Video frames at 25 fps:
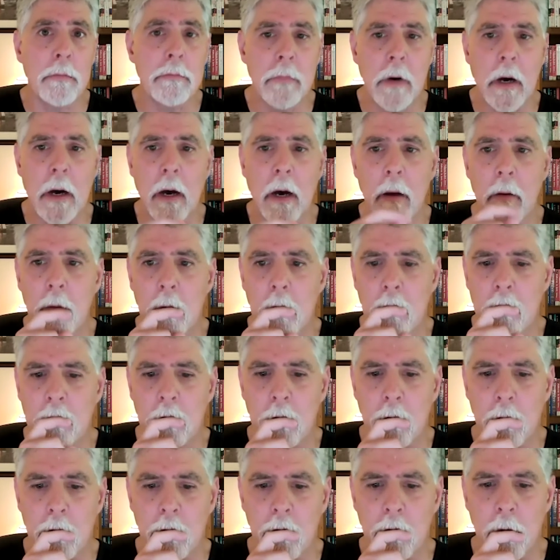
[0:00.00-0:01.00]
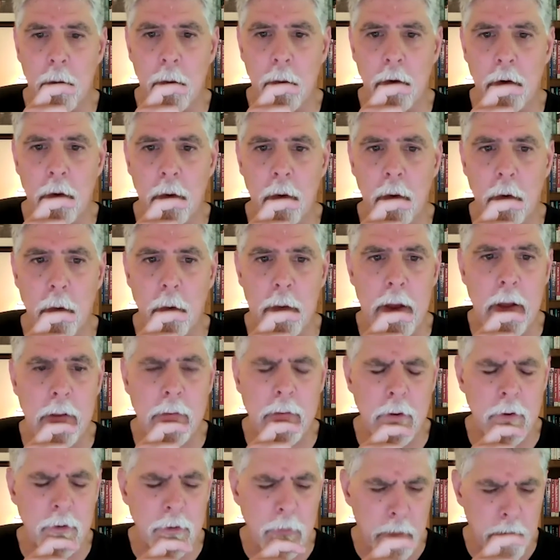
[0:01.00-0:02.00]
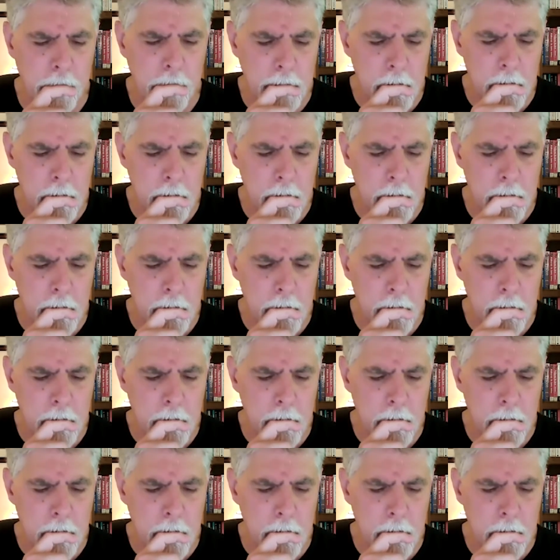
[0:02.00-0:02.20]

to create these.